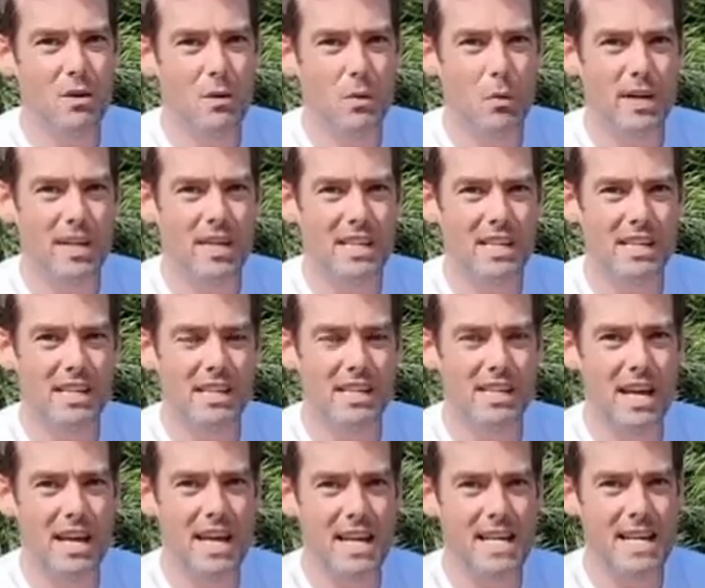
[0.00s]
which is
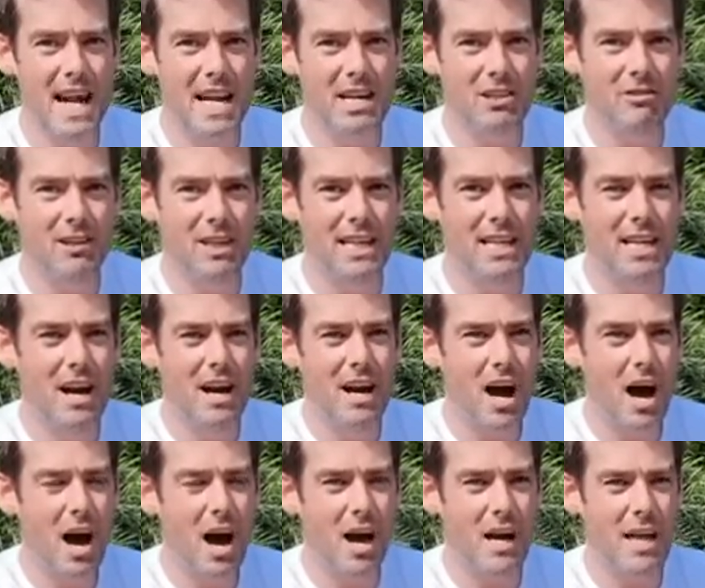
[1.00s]
a naturally
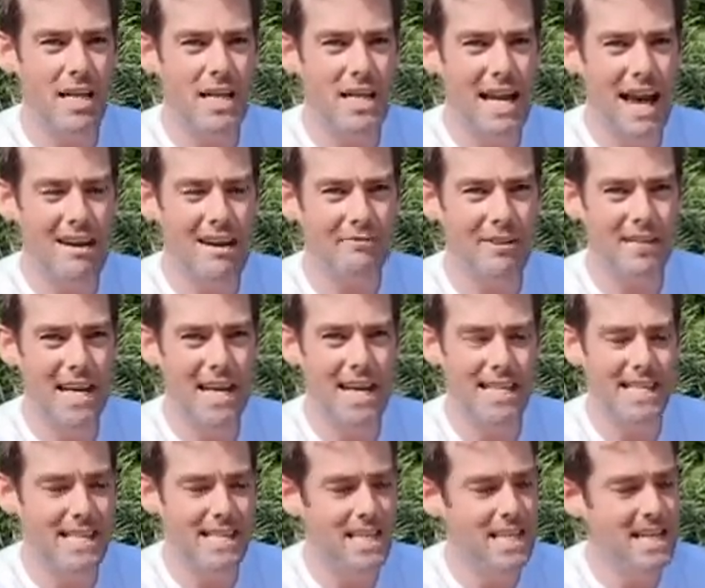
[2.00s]
highly
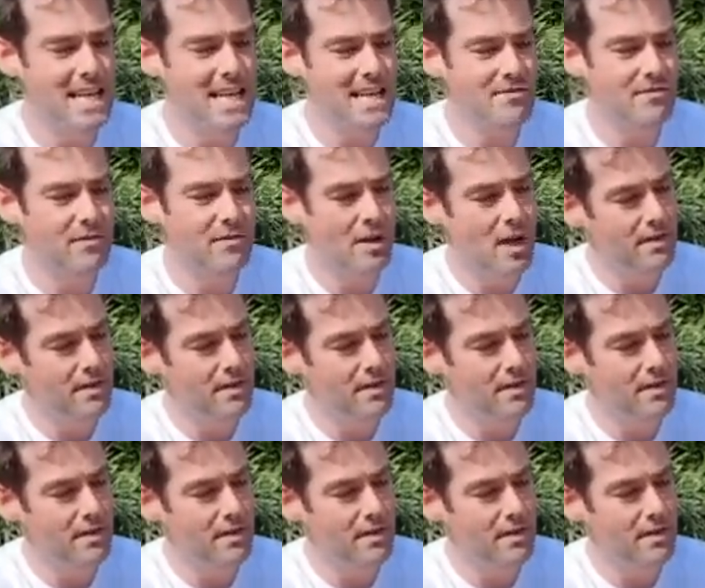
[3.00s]
caffeinated leaf